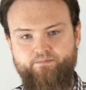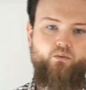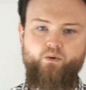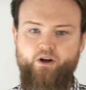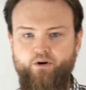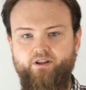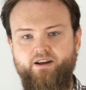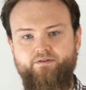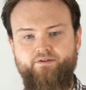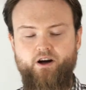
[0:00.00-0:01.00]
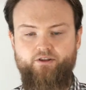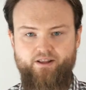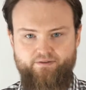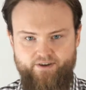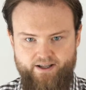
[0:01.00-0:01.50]
We go to the lift on the
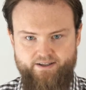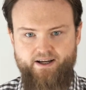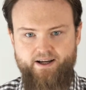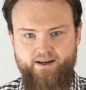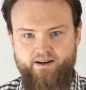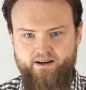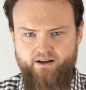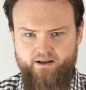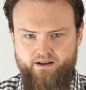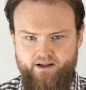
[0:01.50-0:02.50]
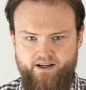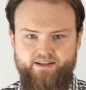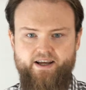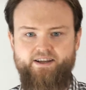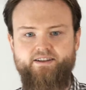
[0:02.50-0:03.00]
left-hand side. It
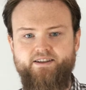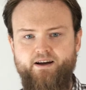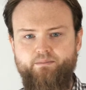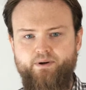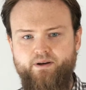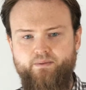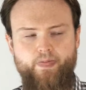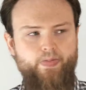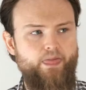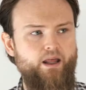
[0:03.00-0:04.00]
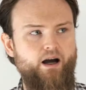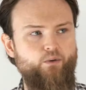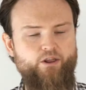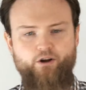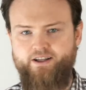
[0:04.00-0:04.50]
takes us up.
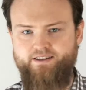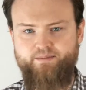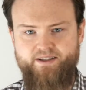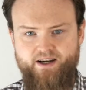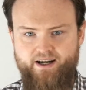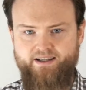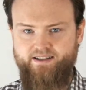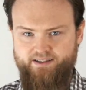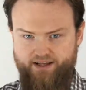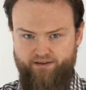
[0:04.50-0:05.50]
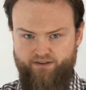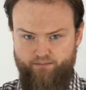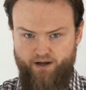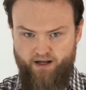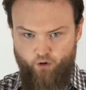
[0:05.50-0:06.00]
We look at some signs, because they have
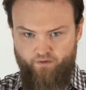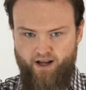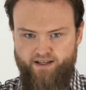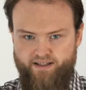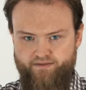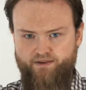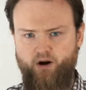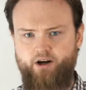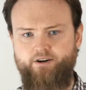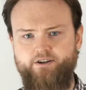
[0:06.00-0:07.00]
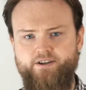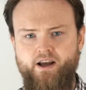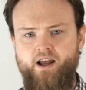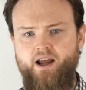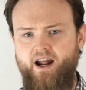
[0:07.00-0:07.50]
some overhead TV monitors,
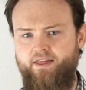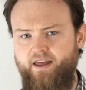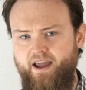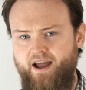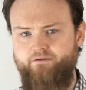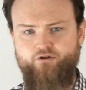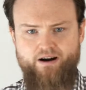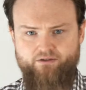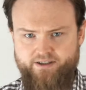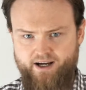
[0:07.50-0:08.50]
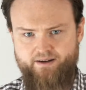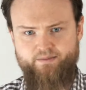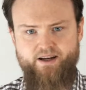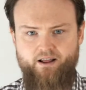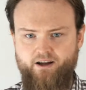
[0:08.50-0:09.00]
and they have travel times
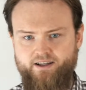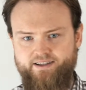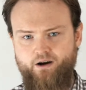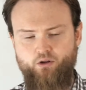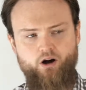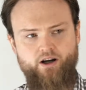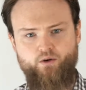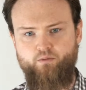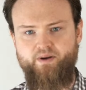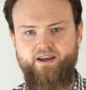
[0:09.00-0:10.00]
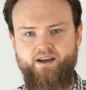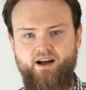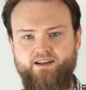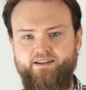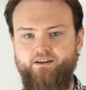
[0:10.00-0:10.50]
telling us how long it will be
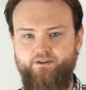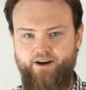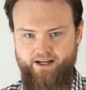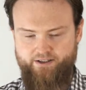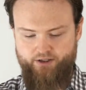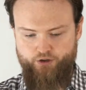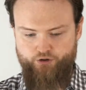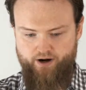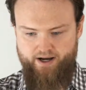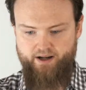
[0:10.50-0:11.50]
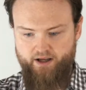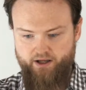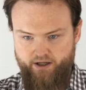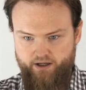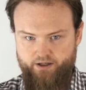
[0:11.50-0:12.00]
until the next train
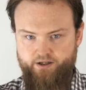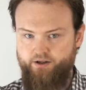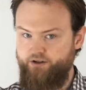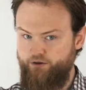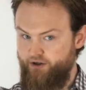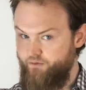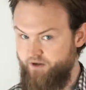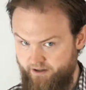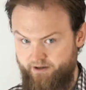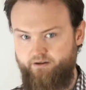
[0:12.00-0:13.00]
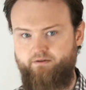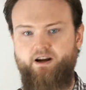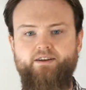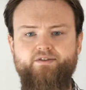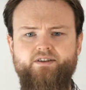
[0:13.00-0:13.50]
to Union
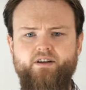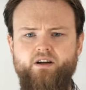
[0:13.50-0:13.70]
arrives.